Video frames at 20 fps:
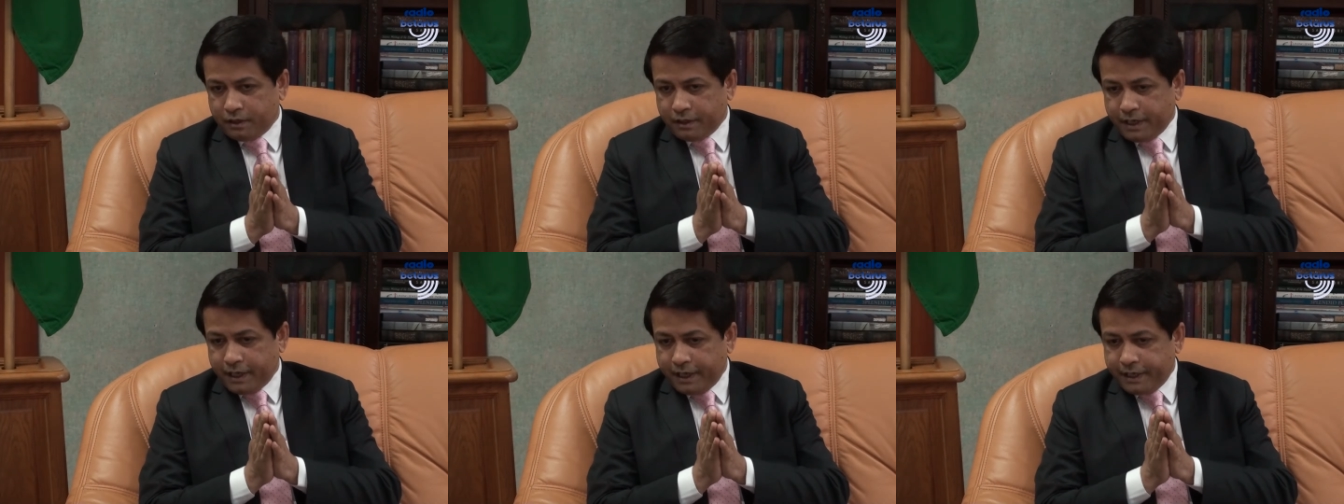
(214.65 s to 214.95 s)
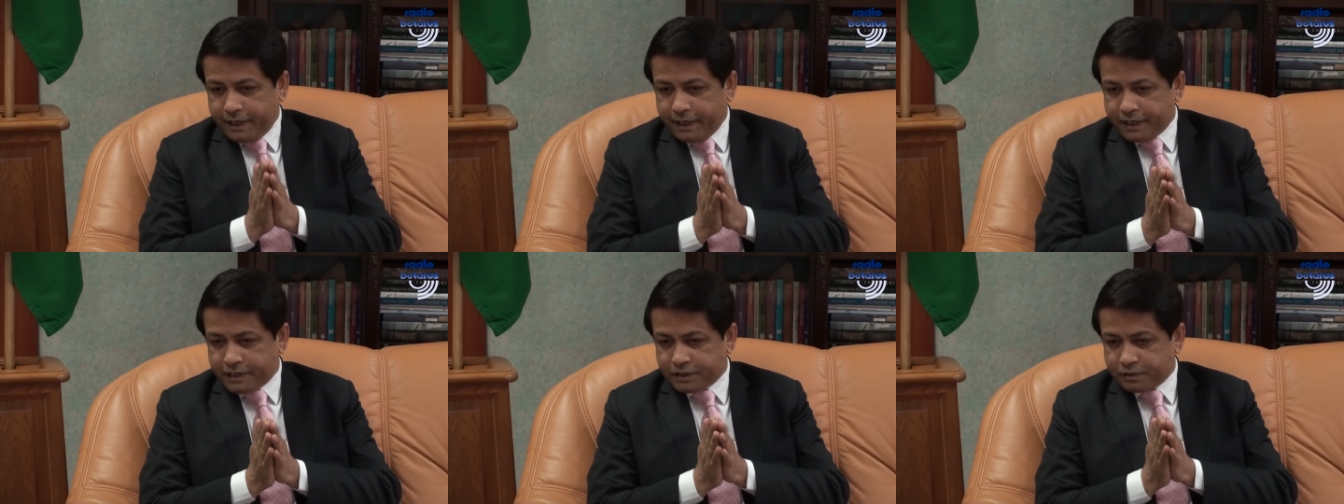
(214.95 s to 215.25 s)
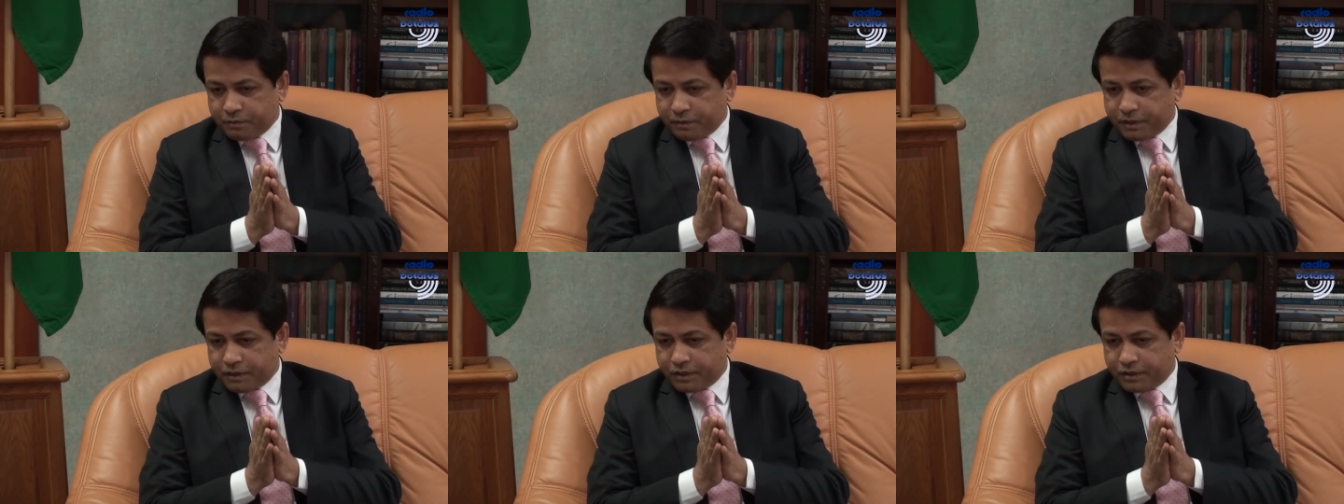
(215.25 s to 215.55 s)
The
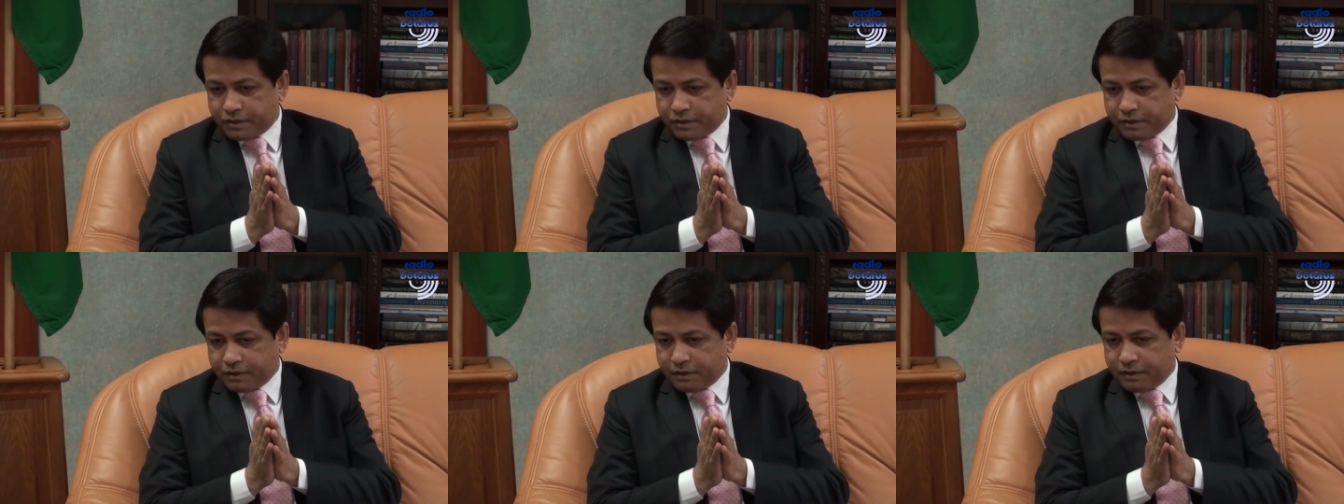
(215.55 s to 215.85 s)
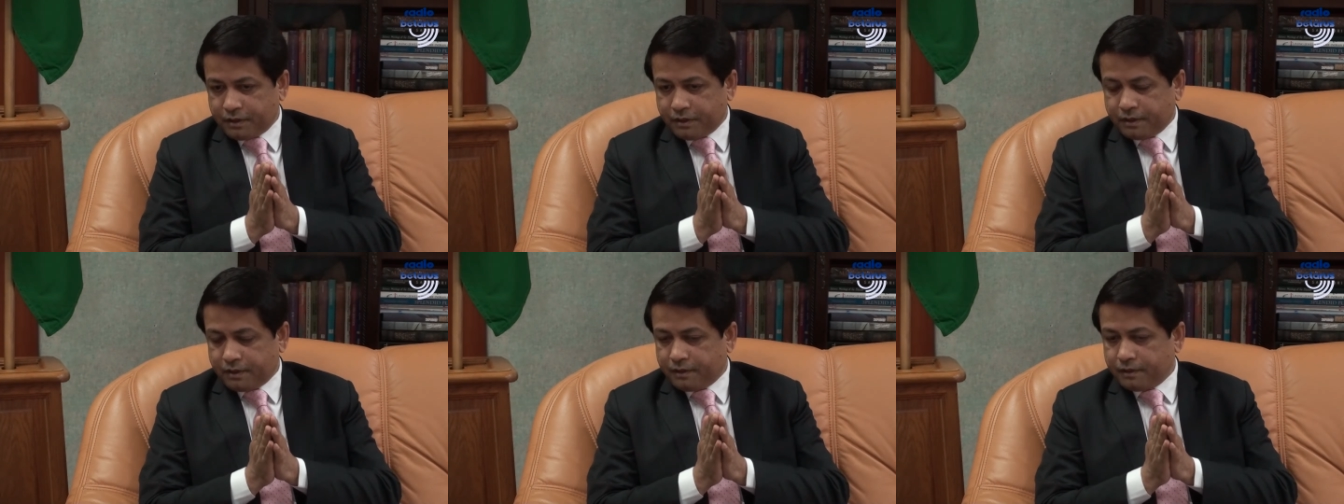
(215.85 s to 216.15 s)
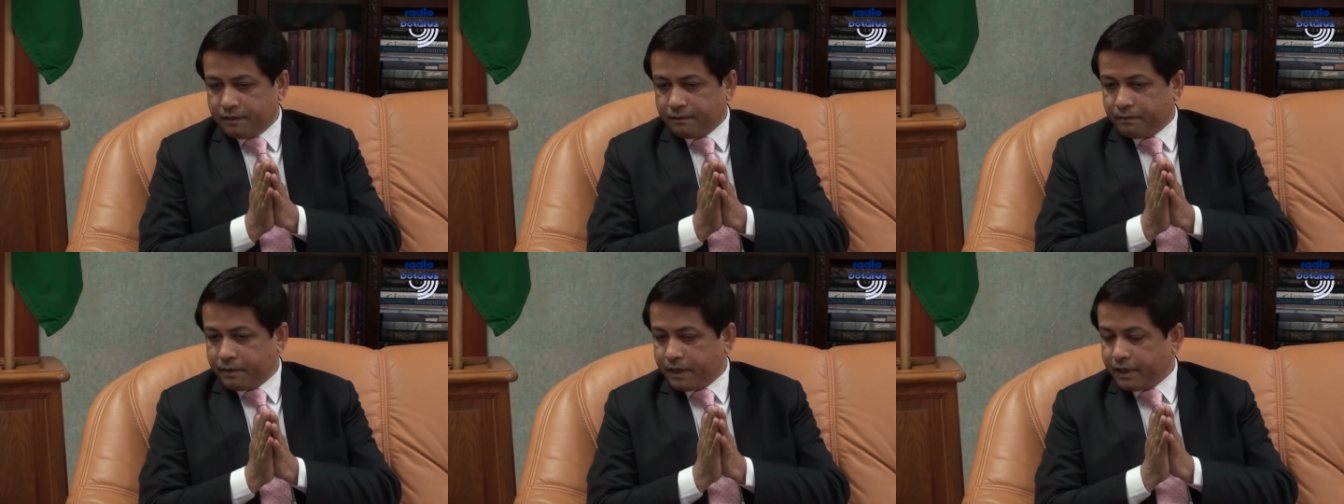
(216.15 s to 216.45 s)
areas which
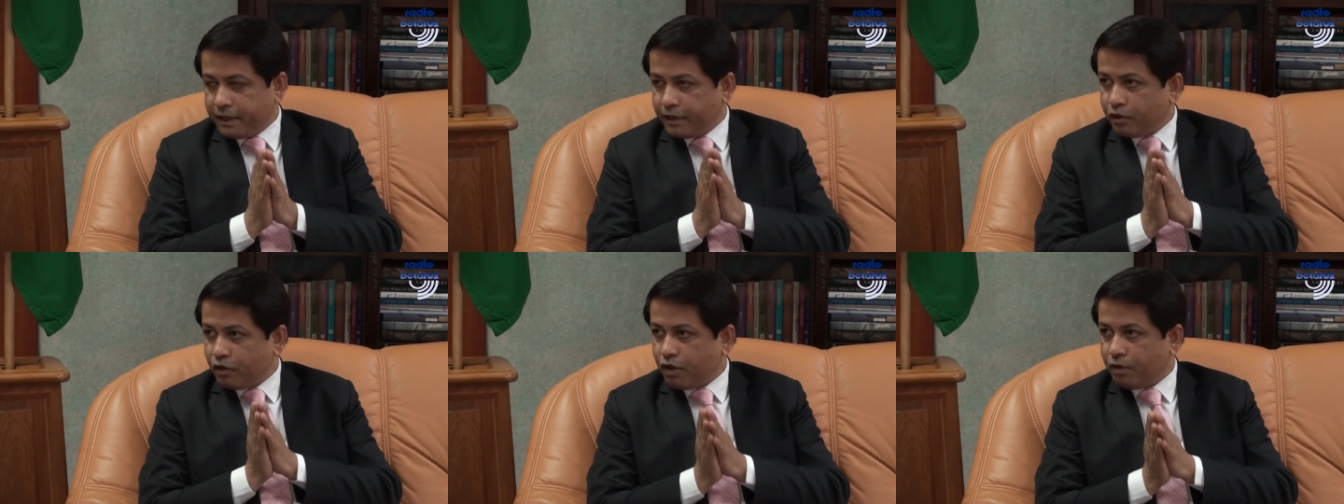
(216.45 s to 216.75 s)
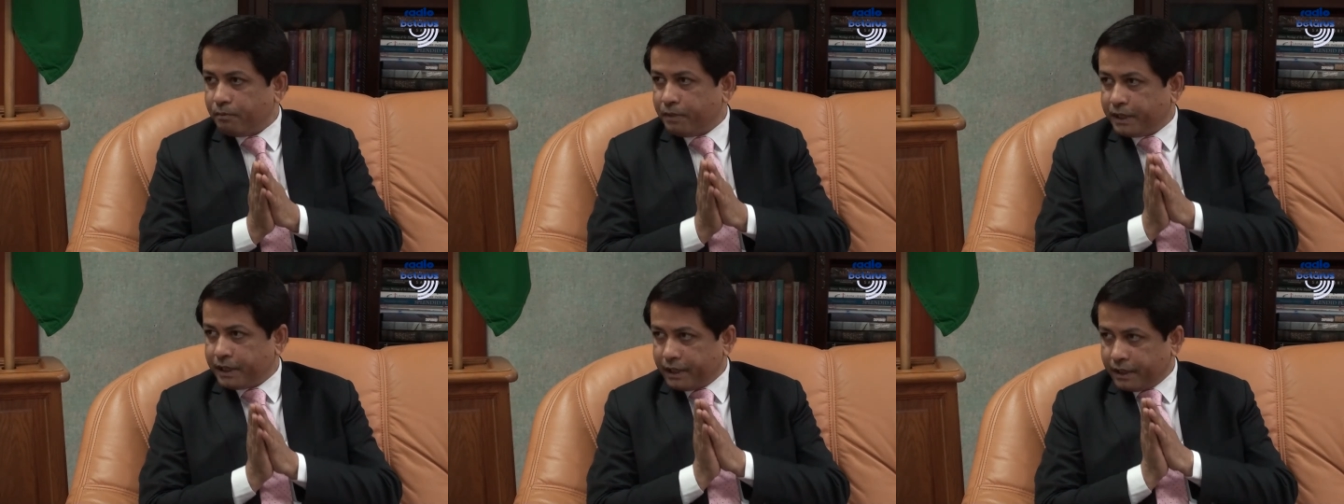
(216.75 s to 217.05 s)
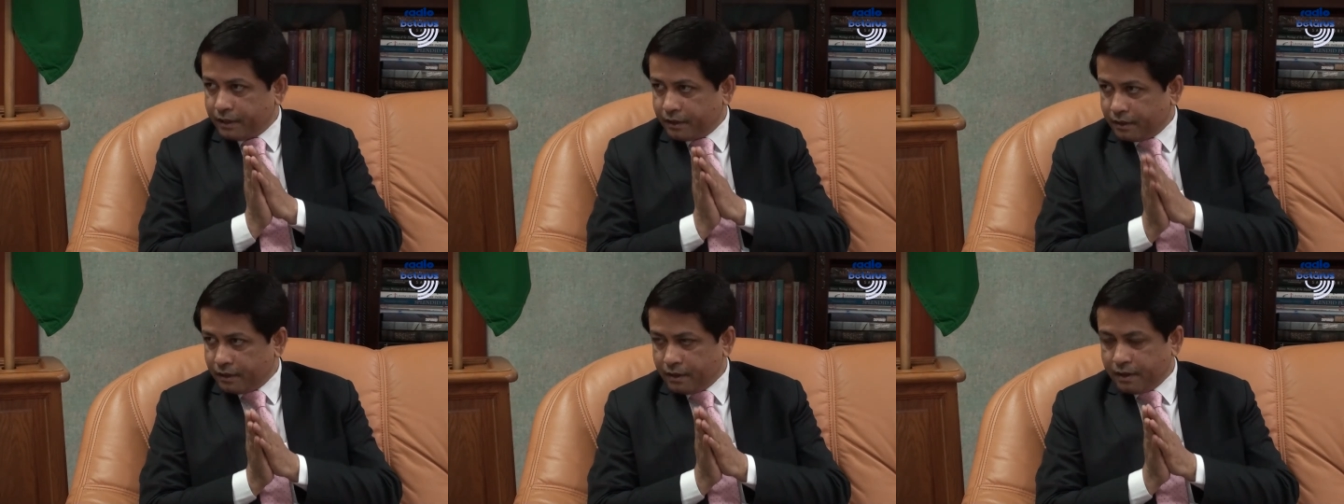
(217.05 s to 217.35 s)
uh, where economic
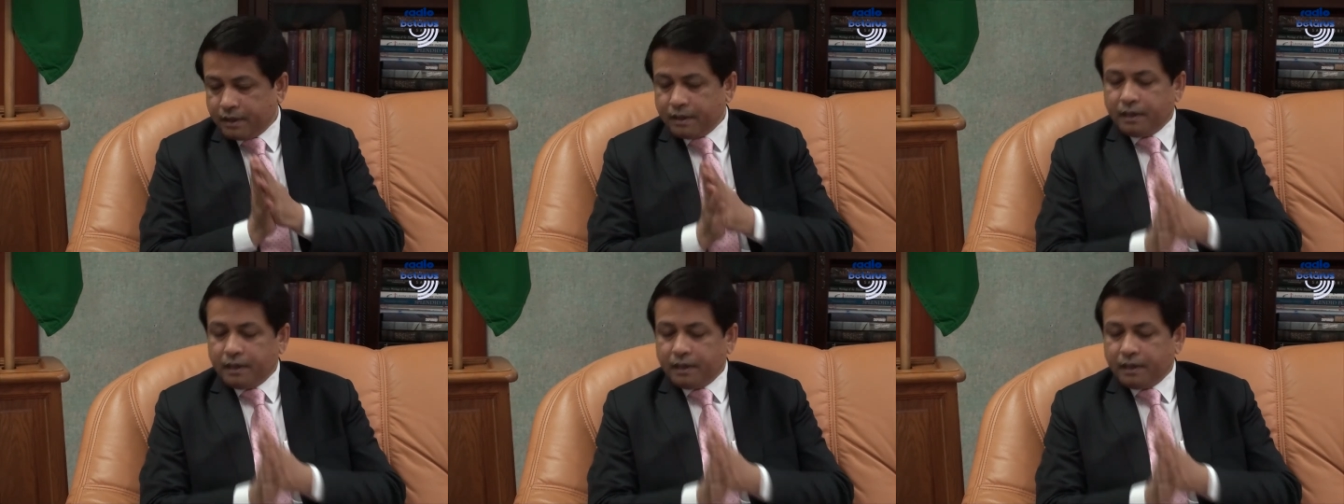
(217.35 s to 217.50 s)
and